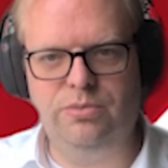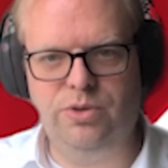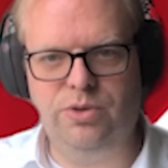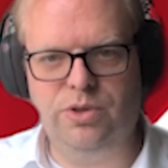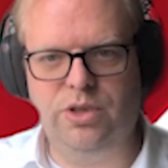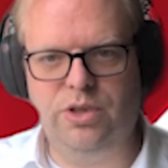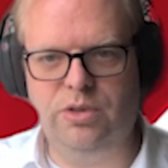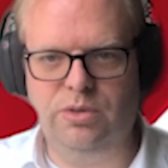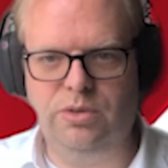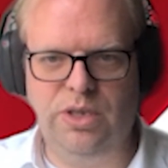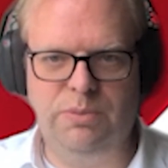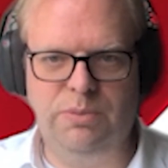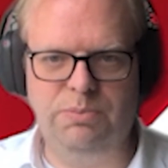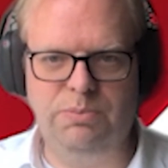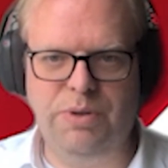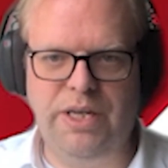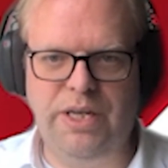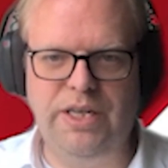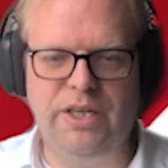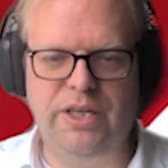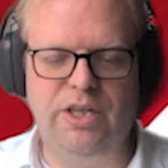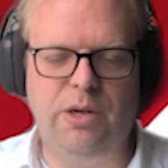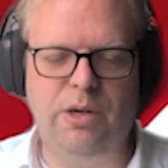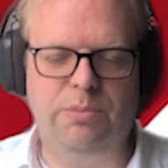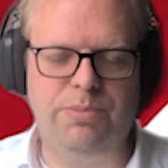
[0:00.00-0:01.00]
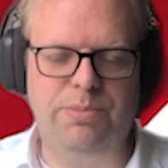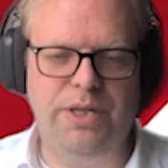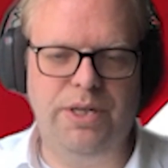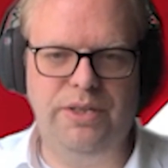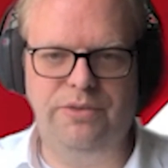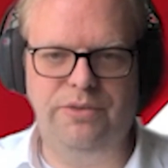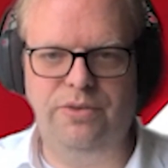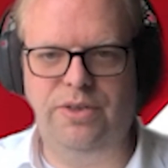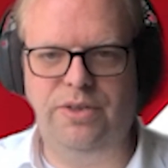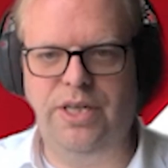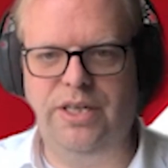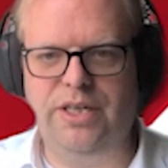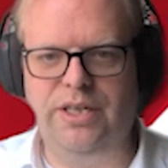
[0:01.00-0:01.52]
So in many
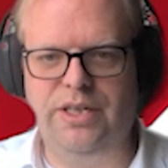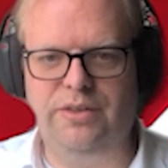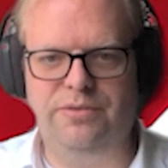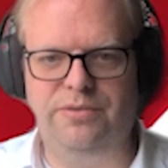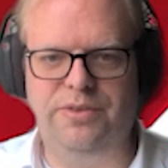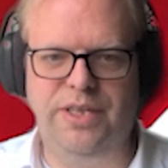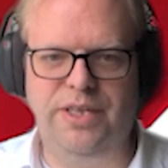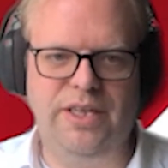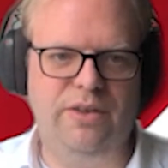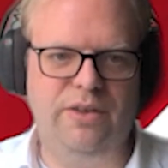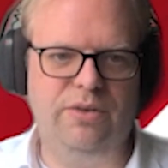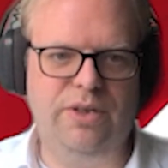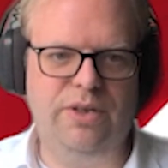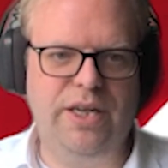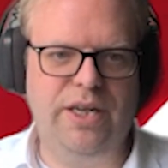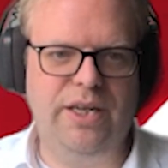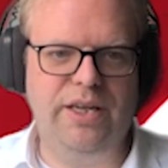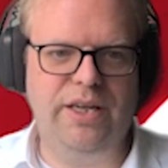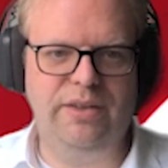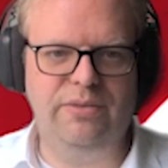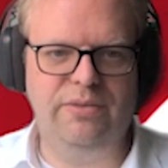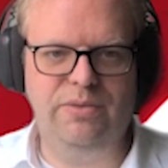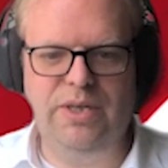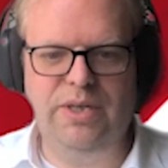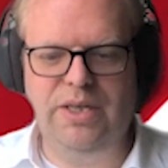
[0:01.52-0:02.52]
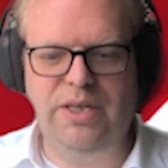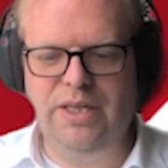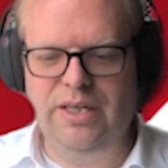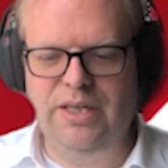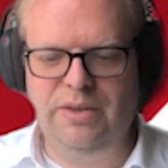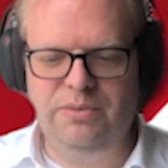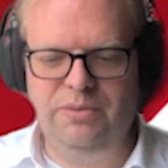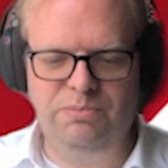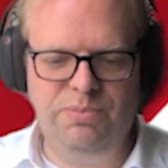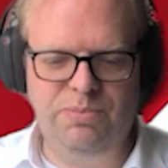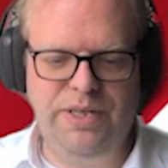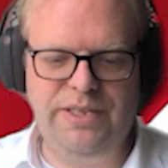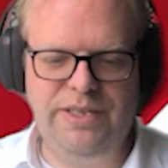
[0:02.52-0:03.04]
companies, you kind of say, okay,
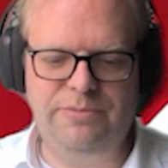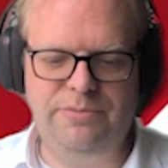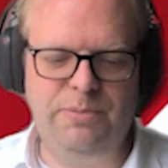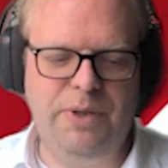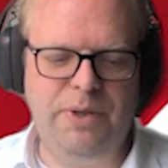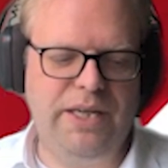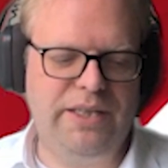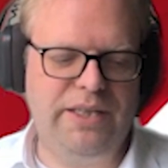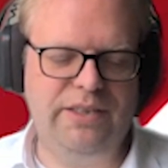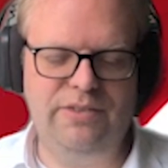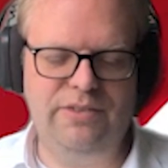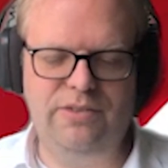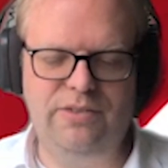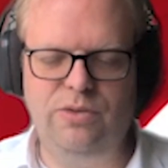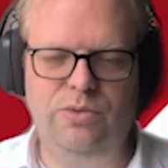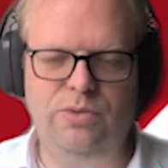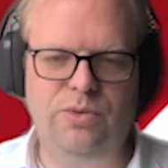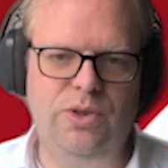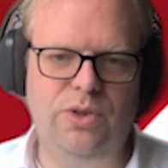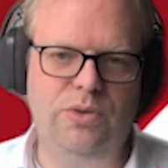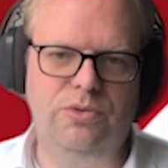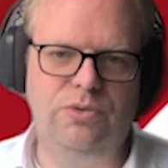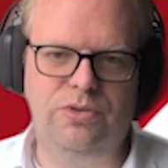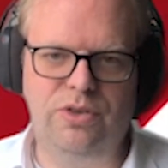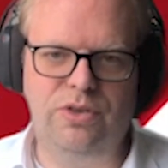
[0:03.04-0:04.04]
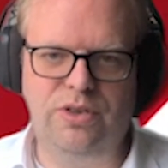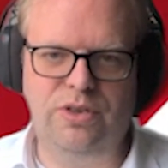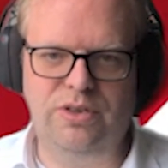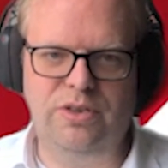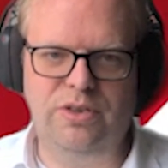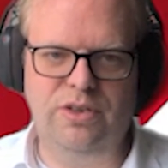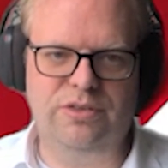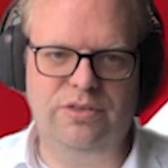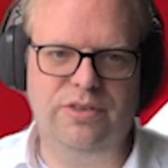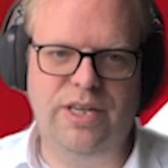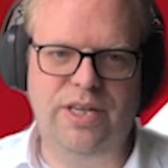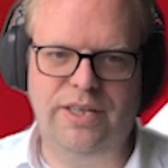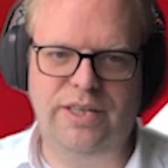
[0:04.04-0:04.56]
please make this new user
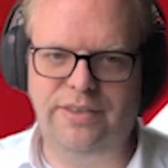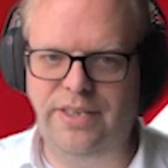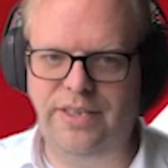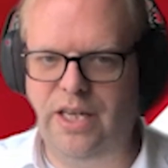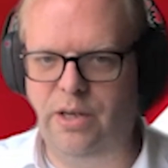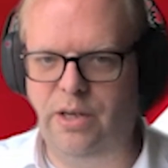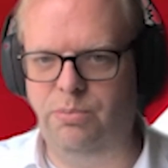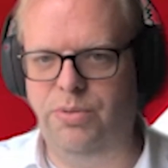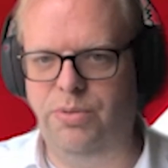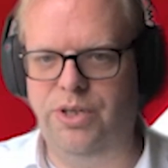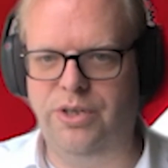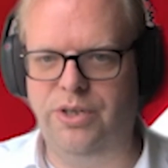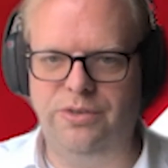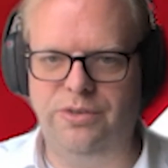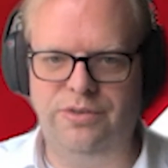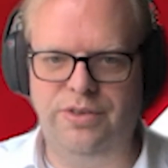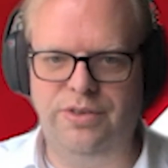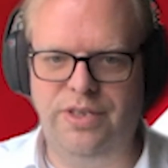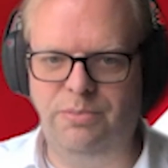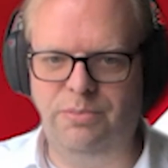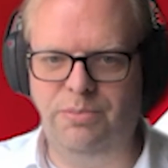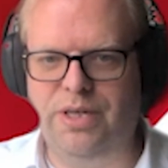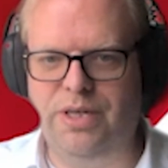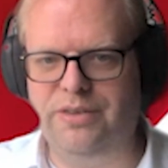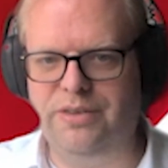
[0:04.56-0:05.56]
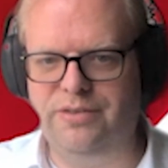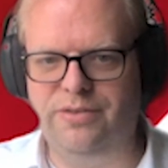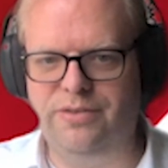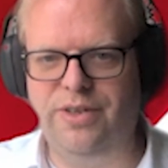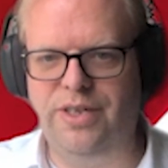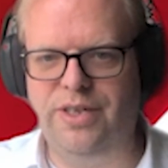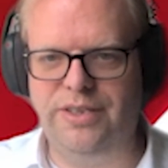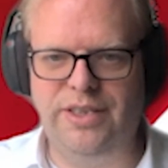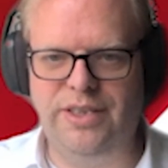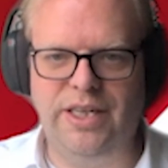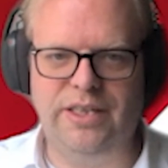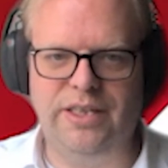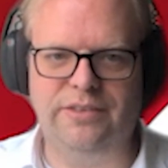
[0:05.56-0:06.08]
just like Tim because Tim has the
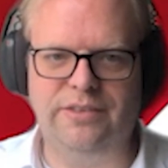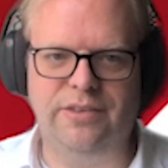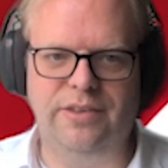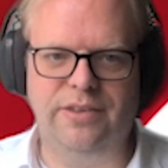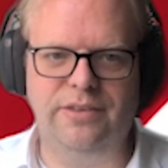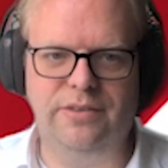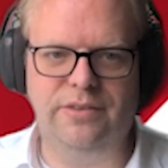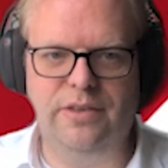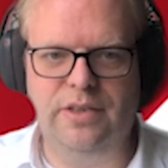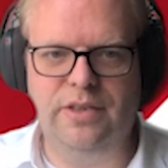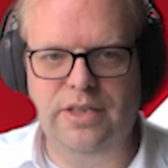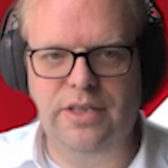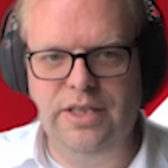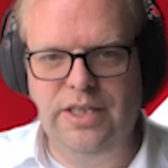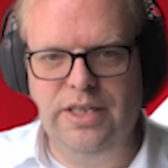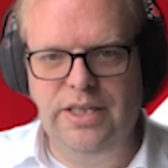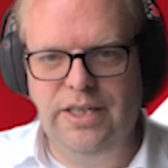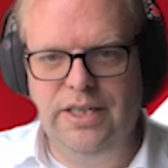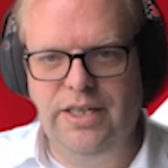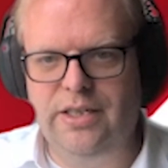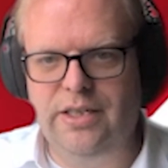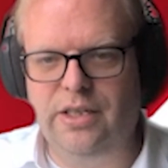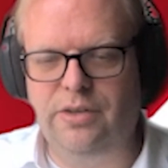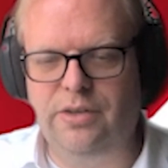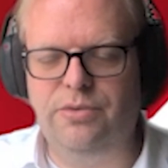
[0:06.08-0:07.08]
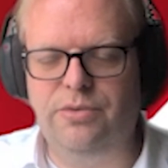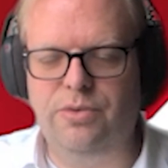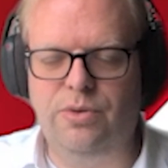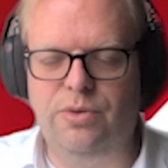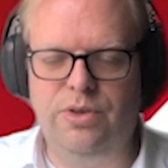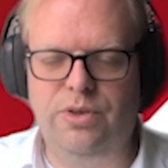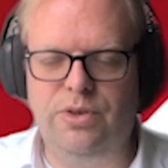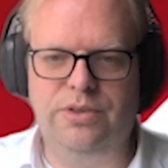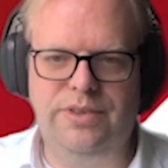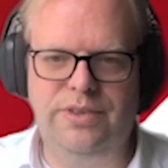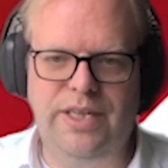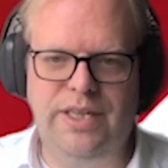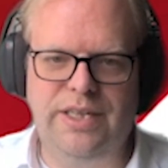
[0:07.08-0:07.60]
right access. And of
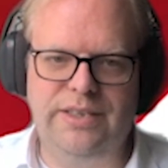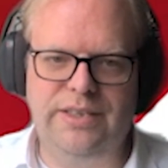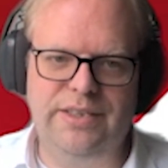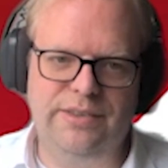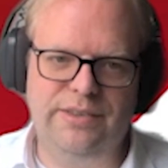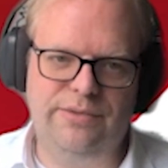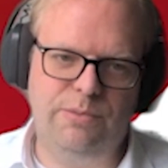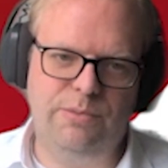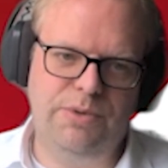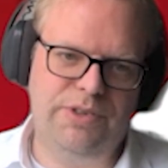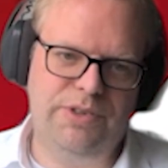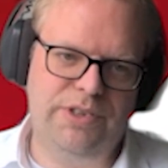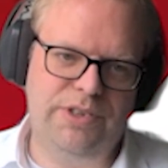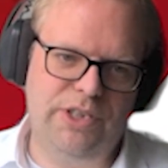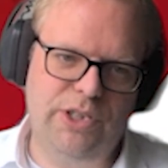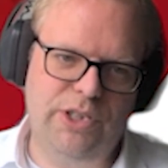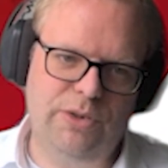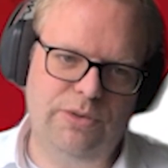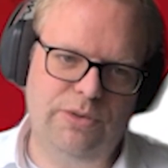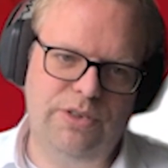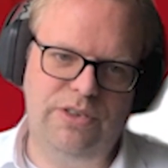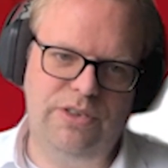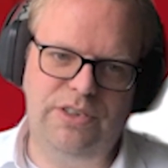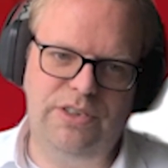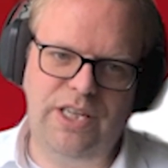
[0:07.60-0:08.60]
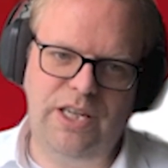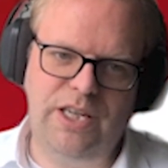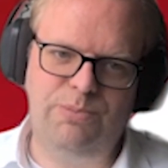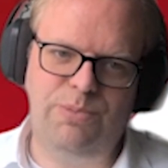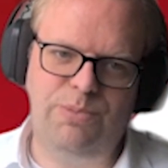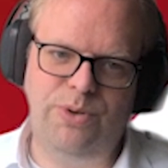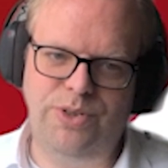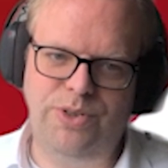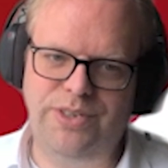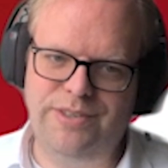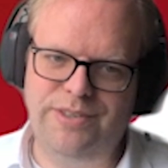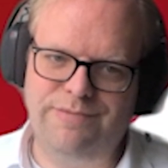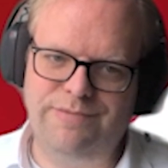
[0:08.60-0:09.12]
course, that is from a security
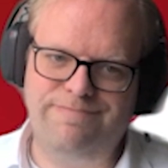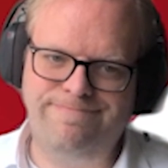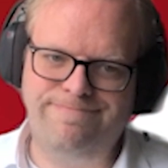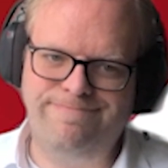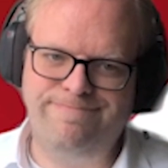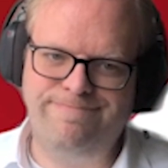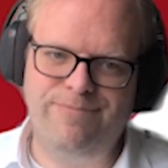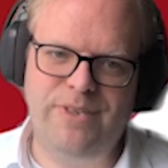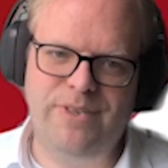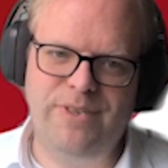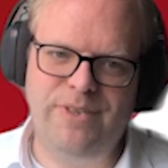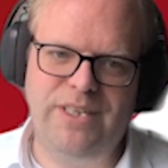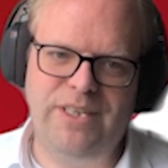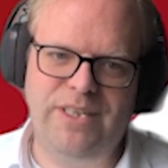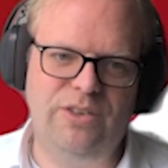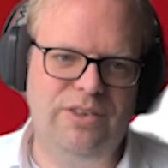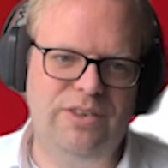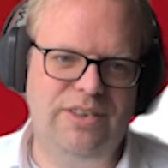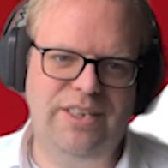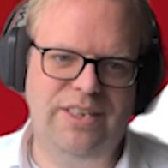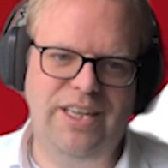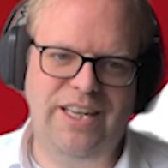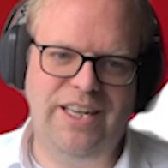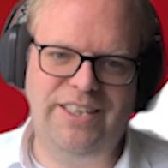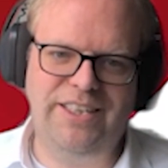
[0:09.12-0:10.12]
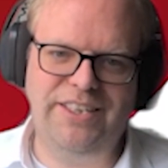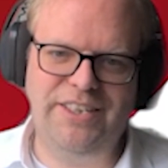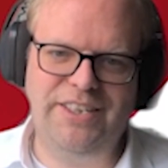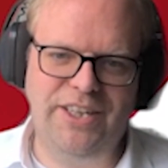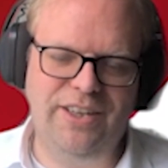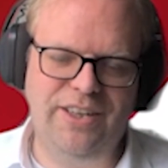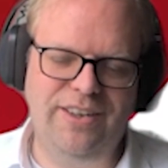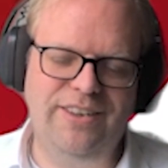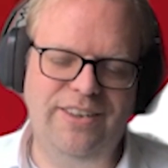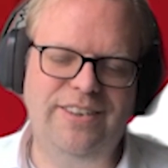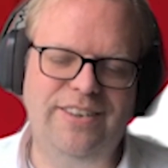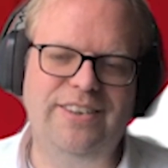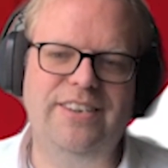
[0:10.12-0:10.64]
standpoint not
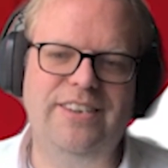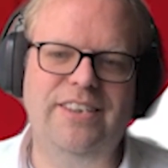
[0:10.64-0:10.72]
ideal.